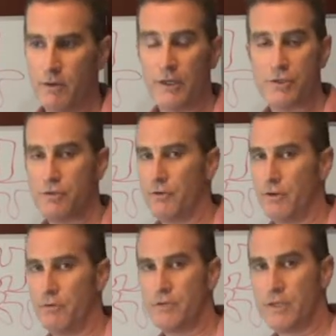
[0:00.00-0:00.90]
But I just know
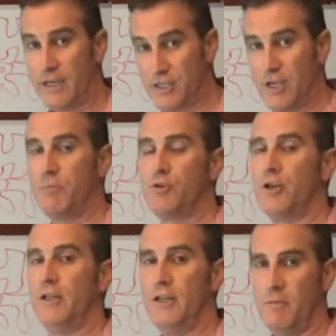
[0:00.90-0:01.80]
that it was
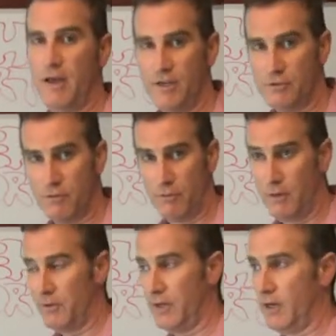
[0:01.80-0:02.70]
exceptionally managed when
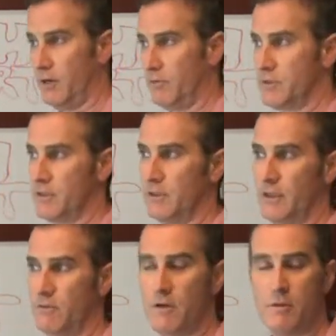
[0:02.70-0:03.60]
we were there. It was
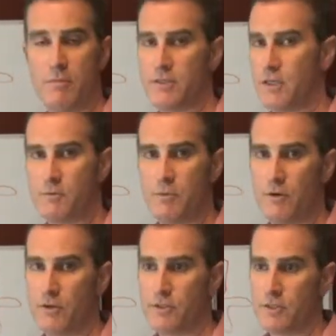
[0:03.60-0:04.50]
like one of the best
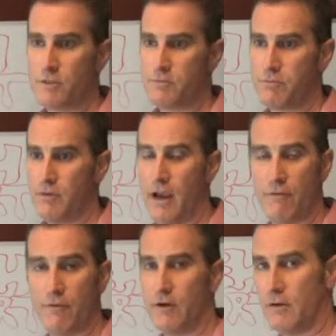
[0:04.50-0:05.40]
experiences
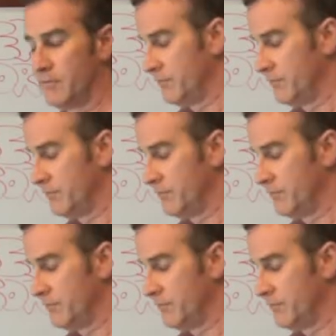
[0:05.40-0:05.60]
ever.